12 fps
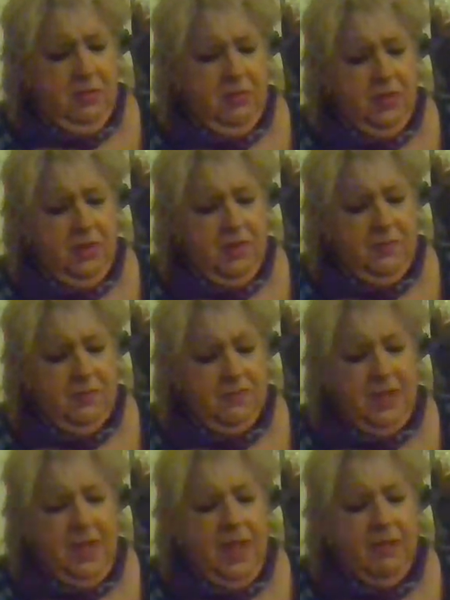But
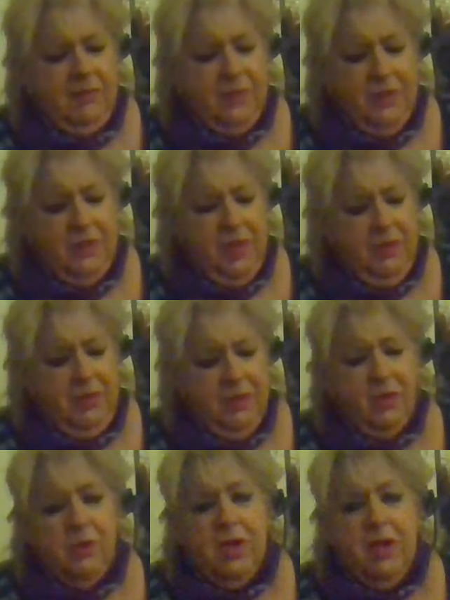I felt a lot
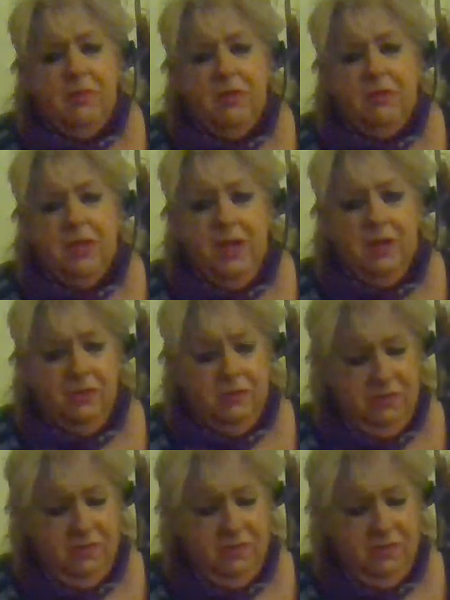better when I moved out.